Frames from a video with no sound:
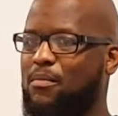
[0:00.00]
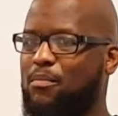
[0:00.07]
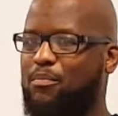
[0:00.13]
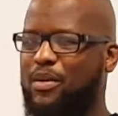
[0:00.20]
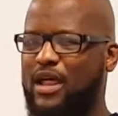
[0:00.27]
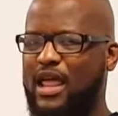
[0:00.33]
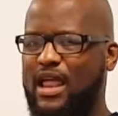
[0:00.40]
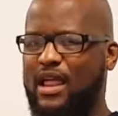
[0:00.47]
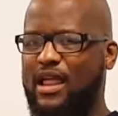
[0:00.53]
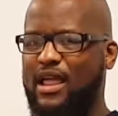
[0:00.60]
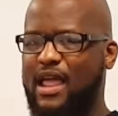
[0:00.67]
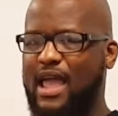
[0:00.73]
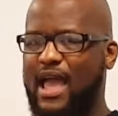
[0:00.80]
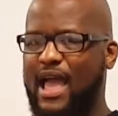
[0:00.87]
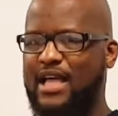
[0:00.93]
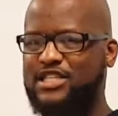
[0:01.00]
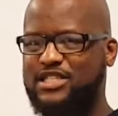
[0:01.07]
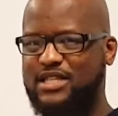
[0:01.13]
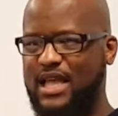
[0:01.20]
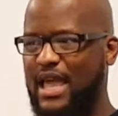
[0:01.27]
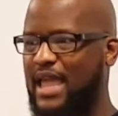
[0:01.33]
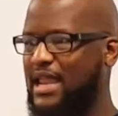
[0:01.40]
But at
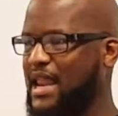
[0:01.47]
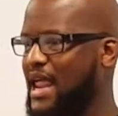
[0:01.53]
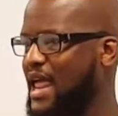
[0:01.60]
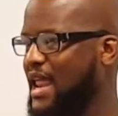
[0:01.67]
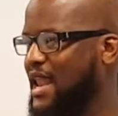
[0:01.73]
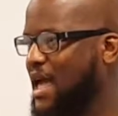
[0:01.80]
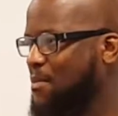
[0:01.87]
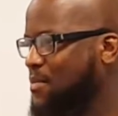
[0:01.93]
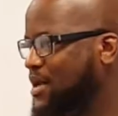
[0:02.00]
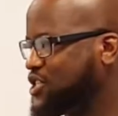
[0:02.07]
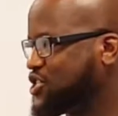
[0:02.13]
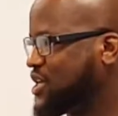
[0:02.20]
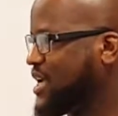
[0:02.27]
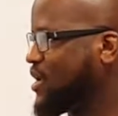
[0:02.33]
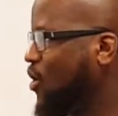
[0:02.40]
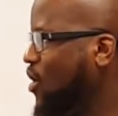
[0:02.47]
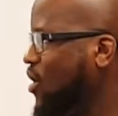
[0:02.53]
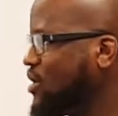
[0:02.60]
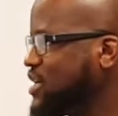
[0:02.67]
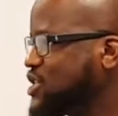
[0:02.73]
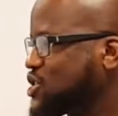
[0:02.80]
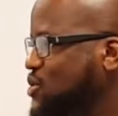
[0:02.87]
State and at Michigan, all
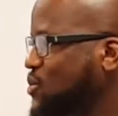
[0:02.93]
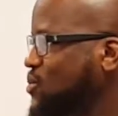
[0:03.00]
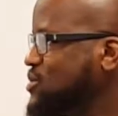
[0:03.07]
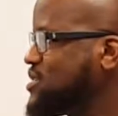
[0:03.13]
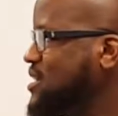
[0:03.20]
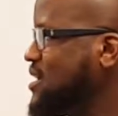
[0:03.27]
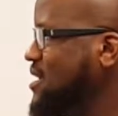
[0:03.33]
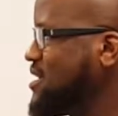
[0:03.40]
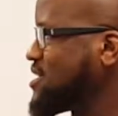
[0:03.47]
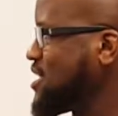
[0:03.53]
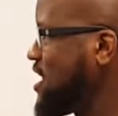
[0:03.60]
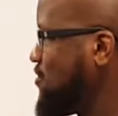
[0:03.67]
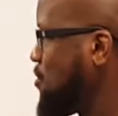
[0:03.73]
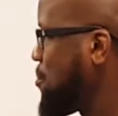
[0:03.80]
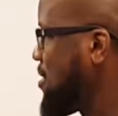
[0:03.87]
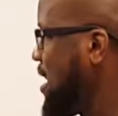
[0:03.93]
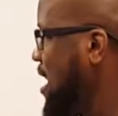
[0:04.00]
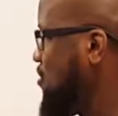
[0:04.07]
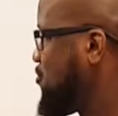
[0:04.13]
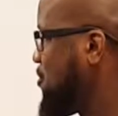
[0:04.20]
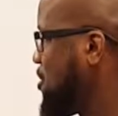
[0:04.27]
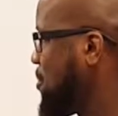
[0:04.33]
these schools, it's a level
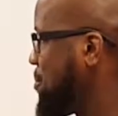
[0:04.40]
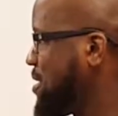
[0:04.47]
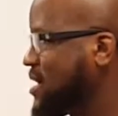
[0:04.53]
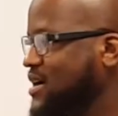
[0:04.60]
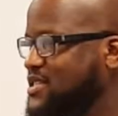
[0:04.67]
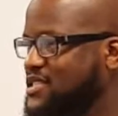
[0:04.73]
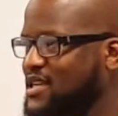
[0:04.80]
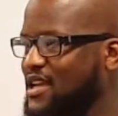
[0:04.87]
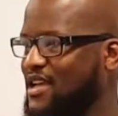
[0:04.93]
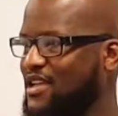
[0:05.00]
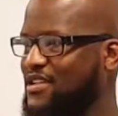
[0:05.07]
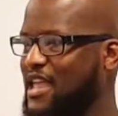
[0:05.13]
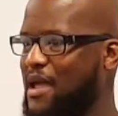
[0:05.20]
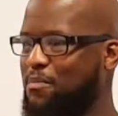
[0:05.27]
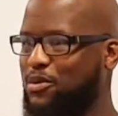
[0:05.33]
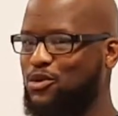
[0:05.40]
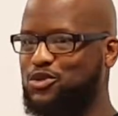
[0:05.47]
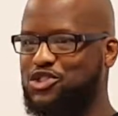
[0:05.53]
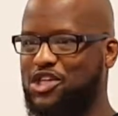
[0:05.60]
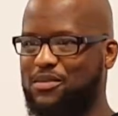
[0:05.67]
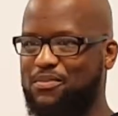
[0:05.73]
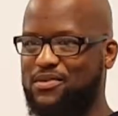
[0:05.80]
playing field because they blue
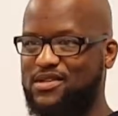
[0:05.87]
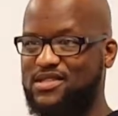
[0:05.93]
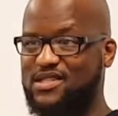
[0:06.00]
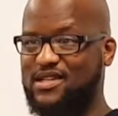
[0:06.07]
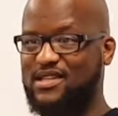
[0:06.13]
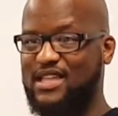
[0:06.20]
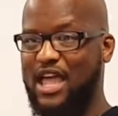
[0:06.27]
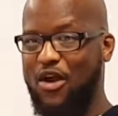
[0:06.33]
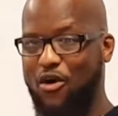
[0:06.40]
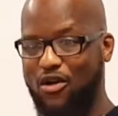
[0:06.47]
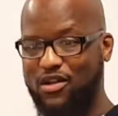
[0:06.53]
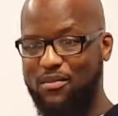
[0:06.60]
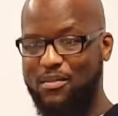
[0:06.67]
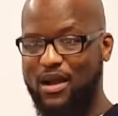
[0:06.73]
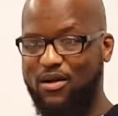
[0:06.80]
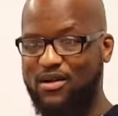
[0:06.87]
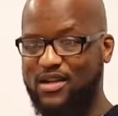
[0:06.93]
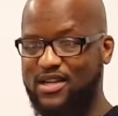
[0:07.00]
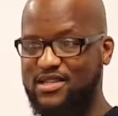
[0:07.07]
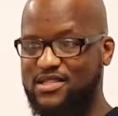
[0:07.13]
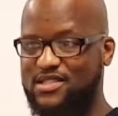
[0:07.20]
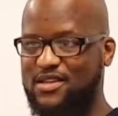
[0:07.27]
chippers. They're all
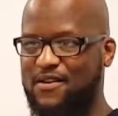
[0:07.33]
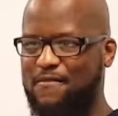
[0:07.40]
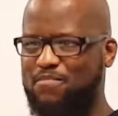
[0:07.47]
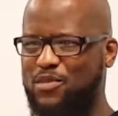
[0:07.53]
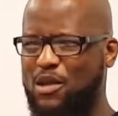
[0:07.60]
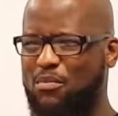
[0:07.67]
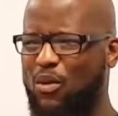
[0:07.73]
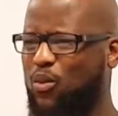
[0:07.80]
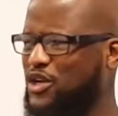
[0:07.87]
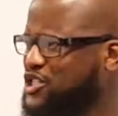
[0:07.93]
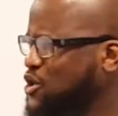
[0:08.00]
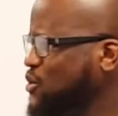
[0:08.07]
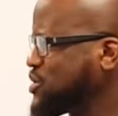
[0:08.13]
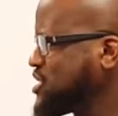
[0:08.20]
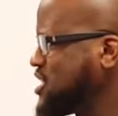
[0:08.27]
Americans. But what's going to